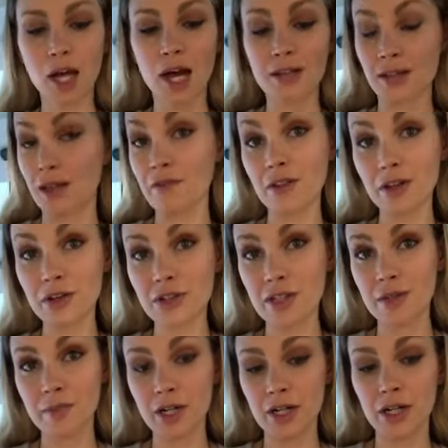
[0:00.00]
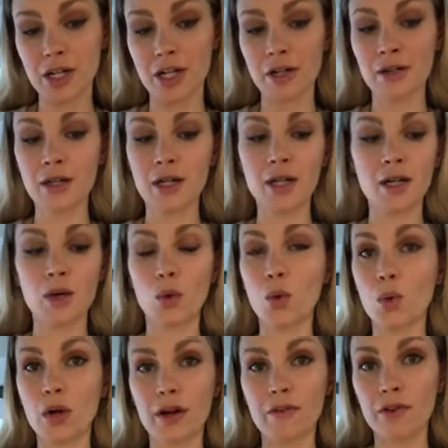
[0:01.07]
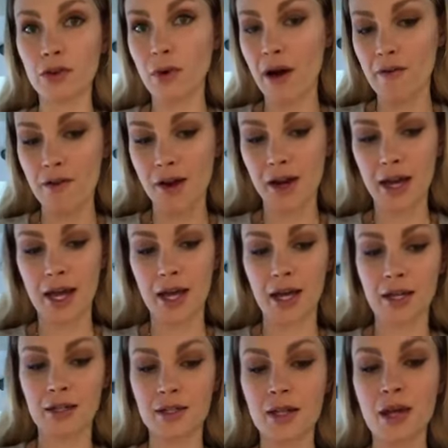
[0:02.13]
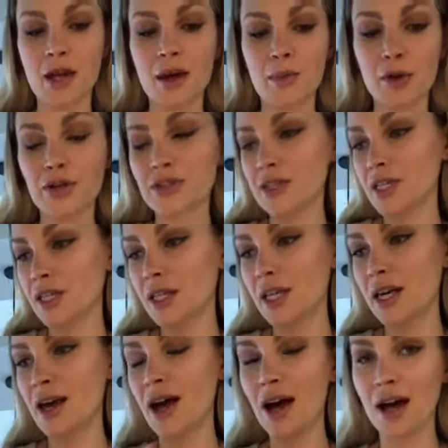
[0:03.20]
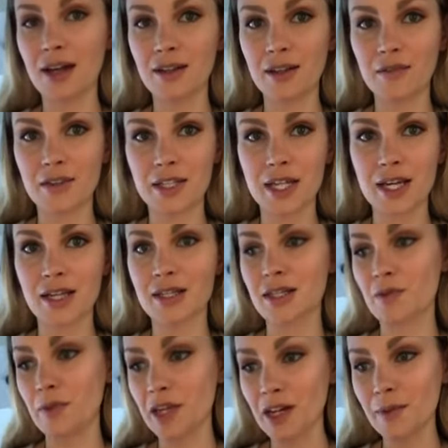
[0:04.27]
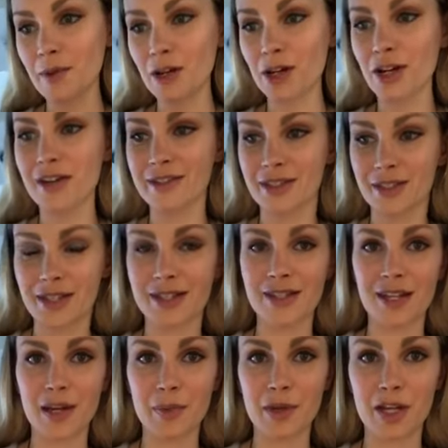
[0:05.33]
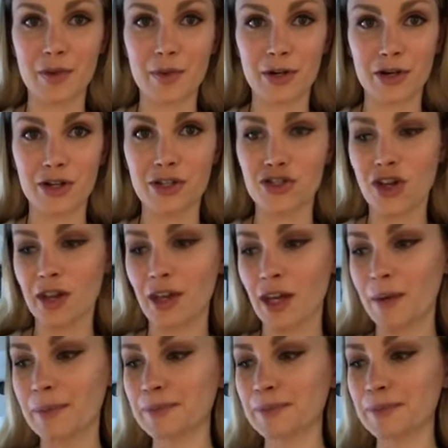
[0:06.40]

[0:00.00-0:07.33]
sunflower seed butter, whatever you have on hand. Personally, I love the taste of peanut butter because it tastes like a peanut butter and jelly.